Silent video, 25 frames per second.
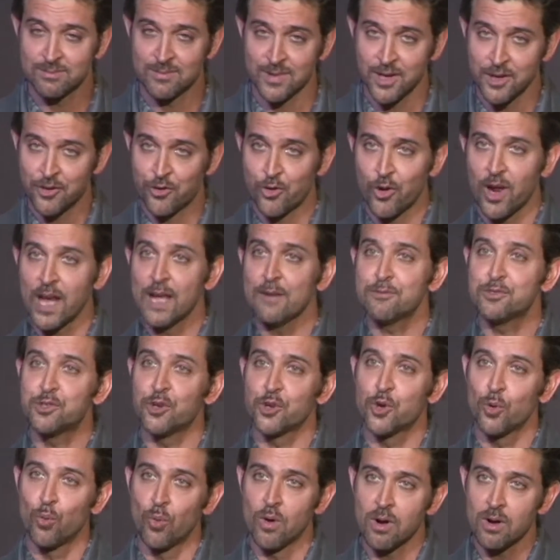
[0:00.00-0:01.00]
it drives
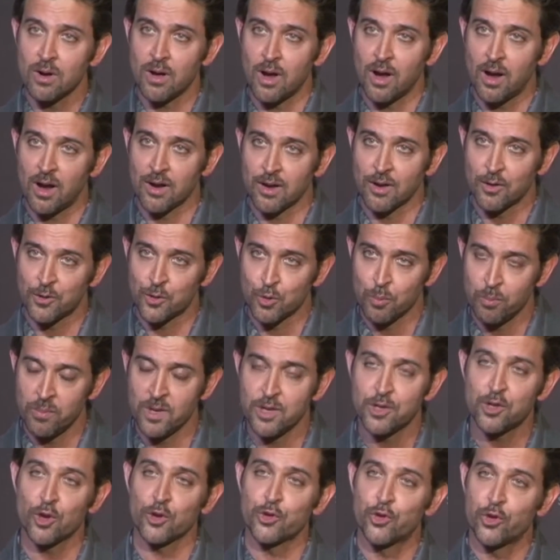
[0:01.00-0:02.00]
you to work harder, to
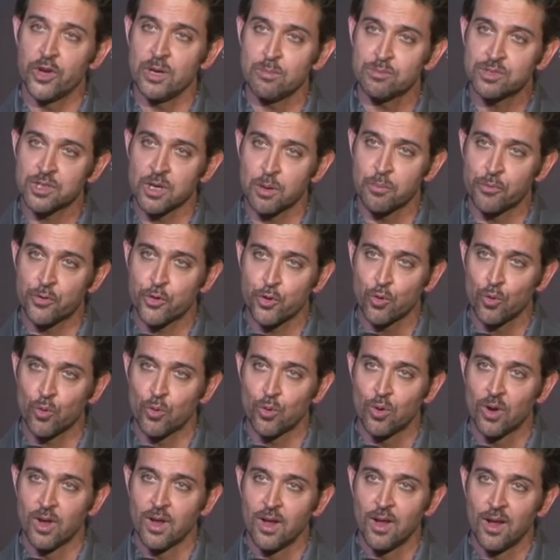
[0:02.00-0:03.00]
make your dreams come
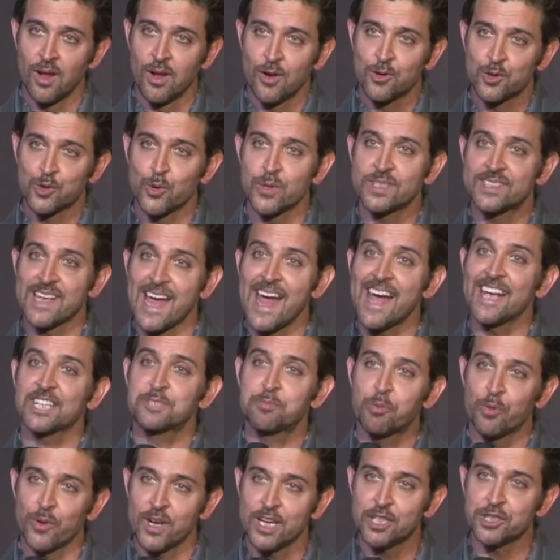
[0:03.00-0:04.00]
true. So it's
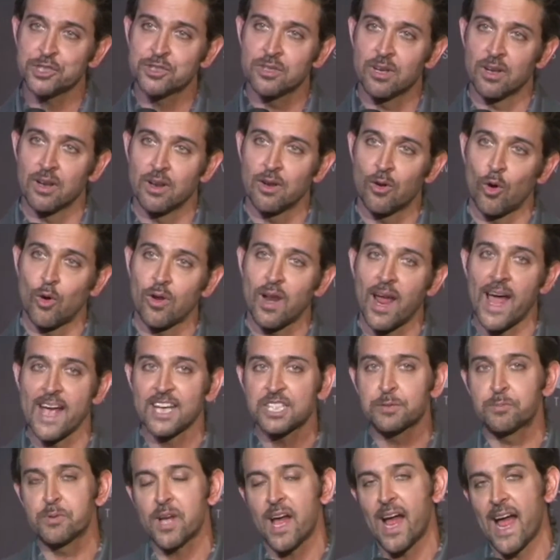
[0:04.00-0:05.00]
aspirational, or asp